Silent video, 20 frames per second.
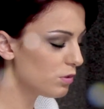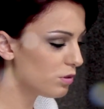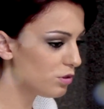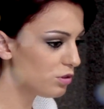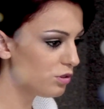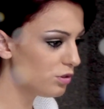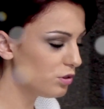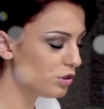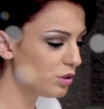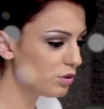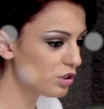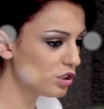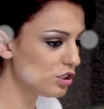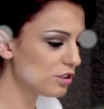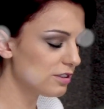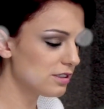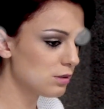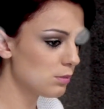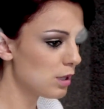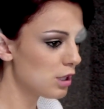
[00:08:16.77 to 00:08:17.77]
you could
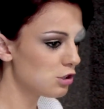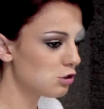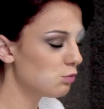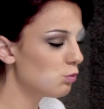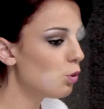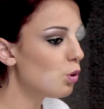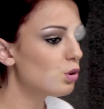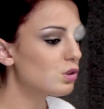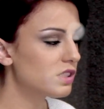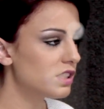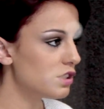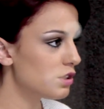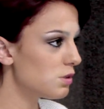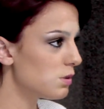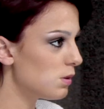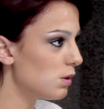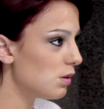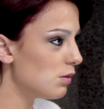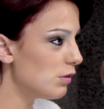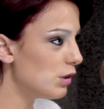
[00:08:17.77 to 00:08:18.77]
just imagine walks
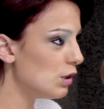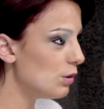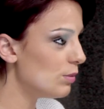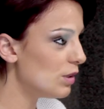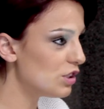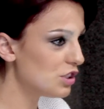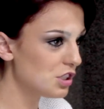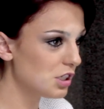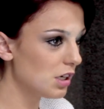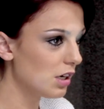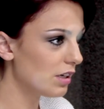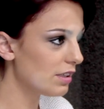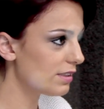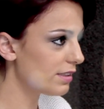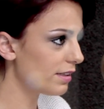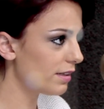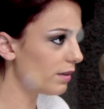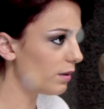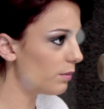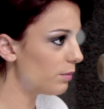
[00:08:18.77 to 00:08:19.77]
into a room and she
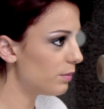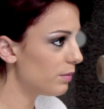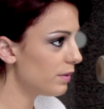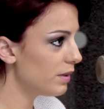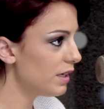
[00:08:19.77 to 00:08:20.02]
lights it up.